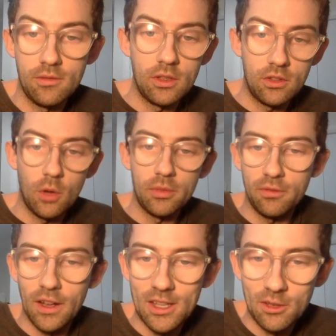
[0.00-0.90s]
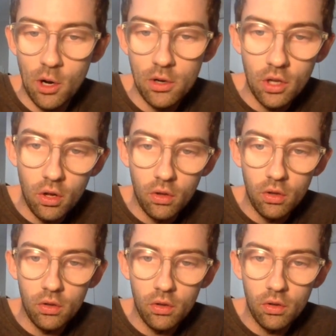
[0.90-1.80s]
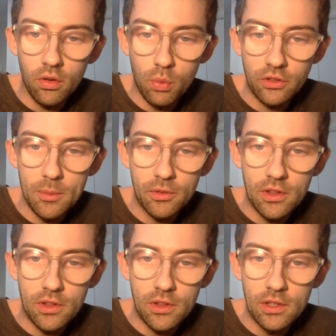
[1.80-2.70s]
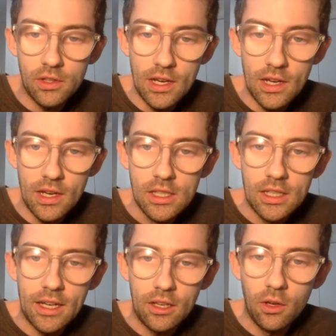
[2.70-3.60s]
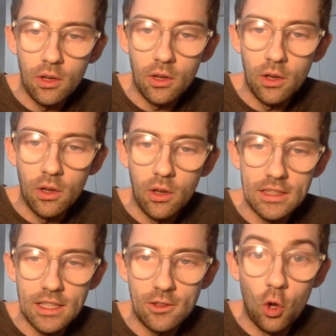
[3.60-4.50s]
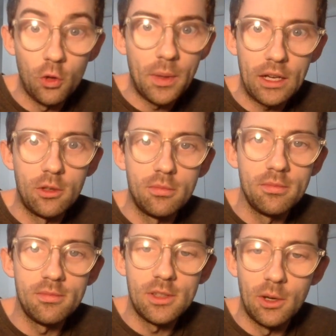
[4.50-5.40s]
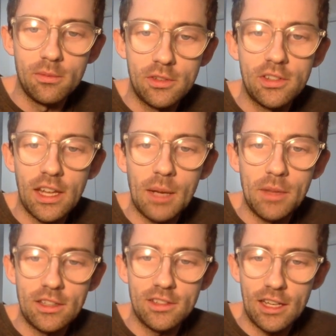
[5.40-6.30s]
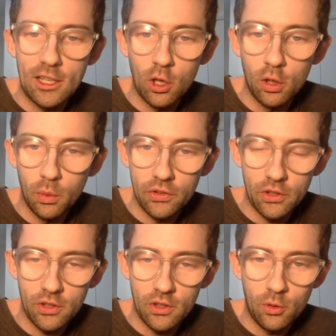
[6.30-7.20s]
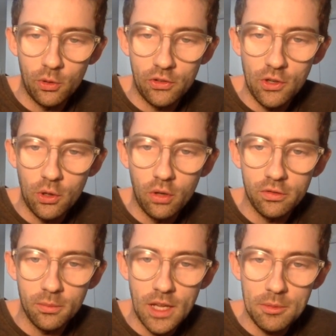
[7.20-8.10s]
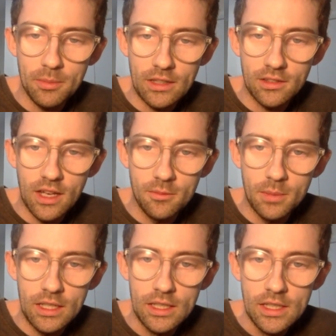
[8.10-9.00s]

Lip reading: terms of defending their own goal throughout times this season. Gersbach, who set up that second goal, was of course the own goal from keeper Matt Sutton. But